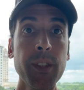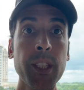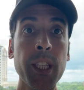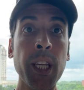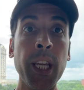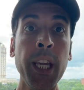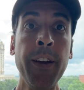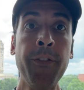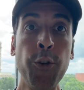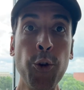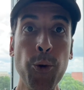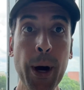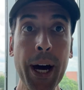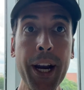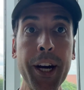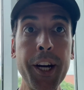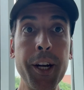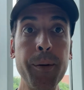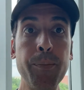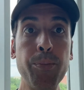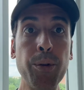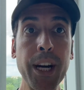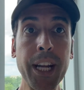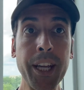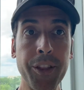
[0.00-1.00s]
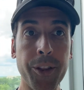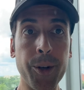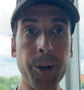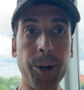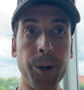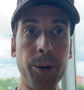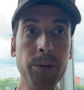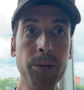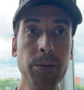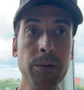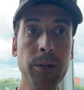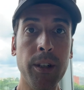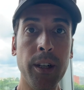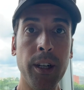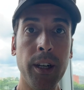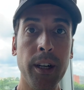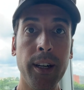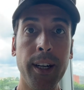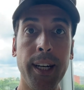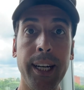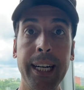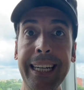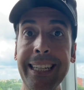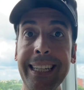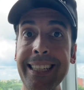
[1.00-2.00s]
If you're ready to break through
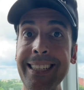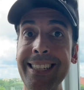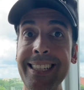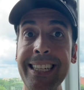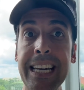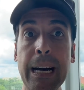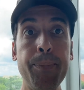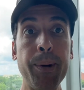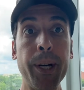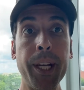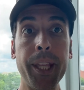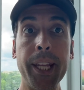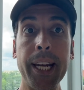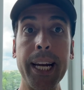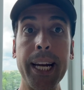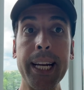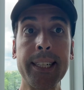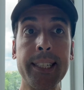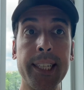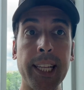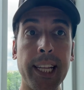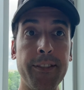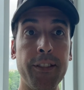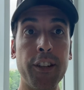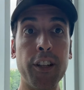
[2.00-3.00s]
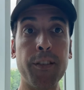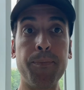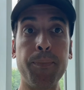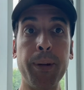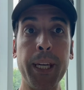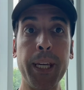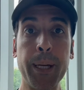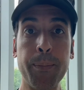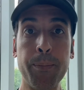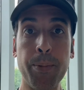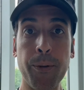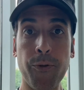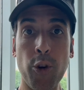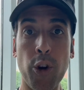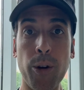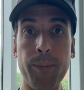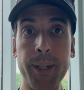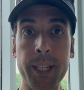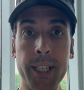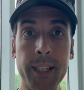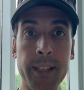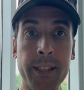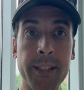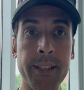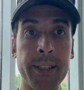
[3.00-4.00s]
and step into the next level of peak
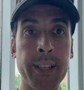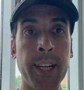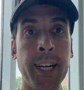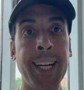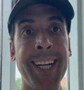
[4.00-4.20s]
performance,